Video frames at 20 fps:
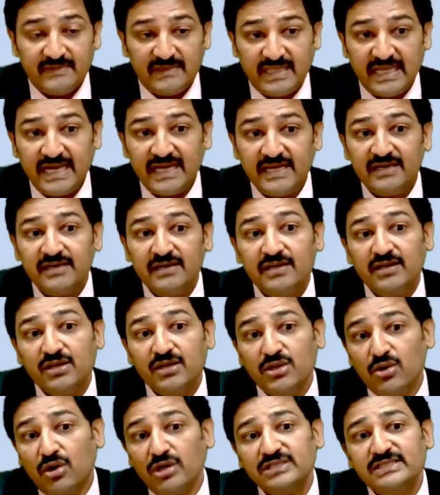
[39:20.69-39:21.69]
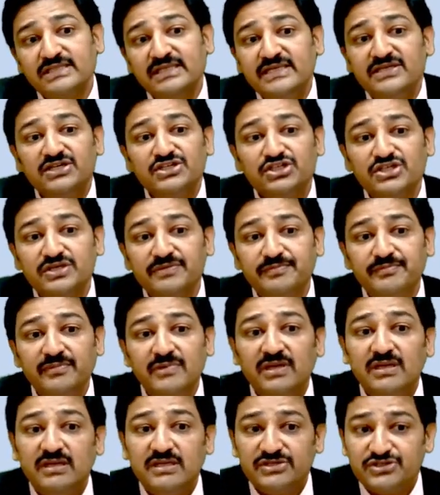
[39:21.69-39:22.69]
then cost leadership
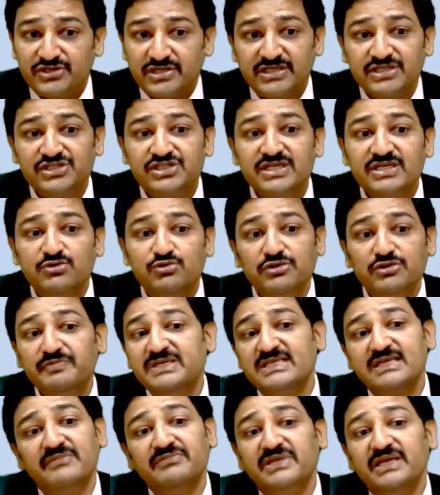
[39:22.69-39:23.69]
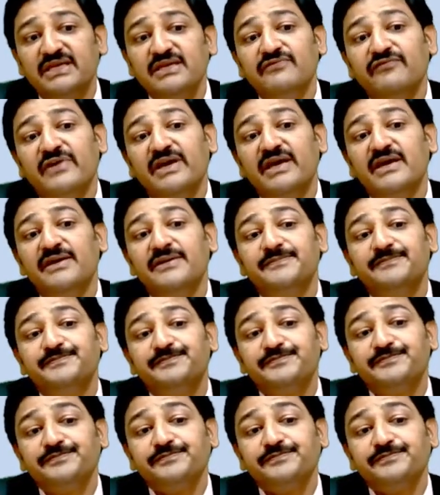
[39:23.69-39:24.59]
strategy could be something where